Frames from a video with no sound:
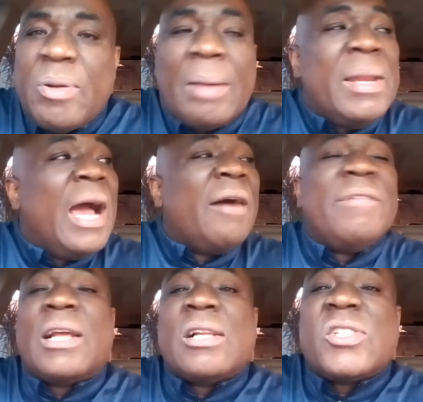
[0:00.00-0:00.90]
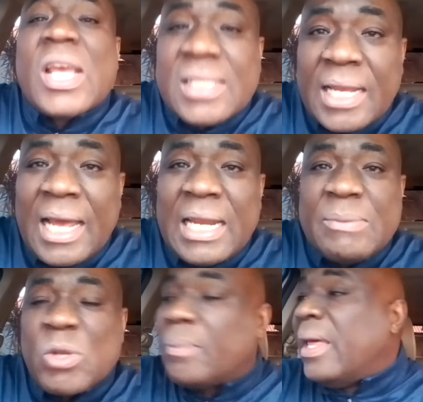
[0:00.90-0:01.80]
Probably have little sex and all
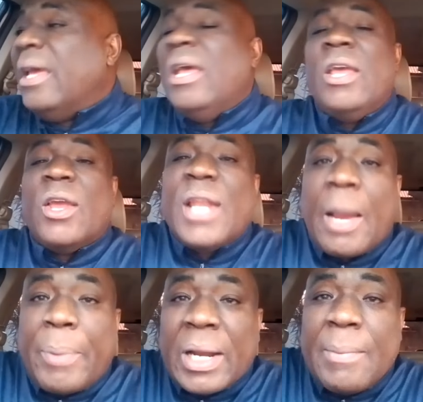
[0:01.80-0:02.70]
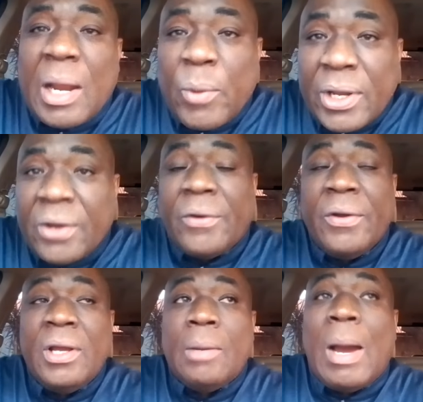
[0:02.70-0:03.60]
them something. You knock on the man window.
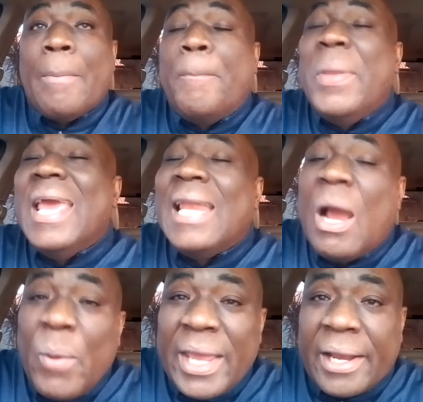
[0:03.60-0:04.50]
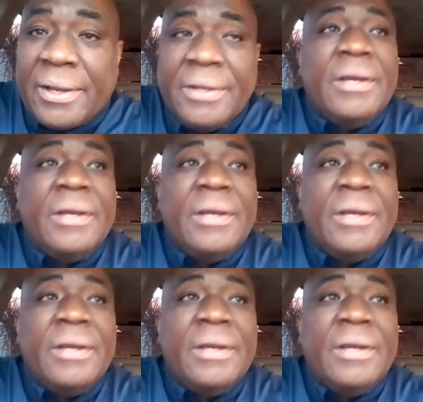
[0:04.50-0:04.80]
Man, barely awake.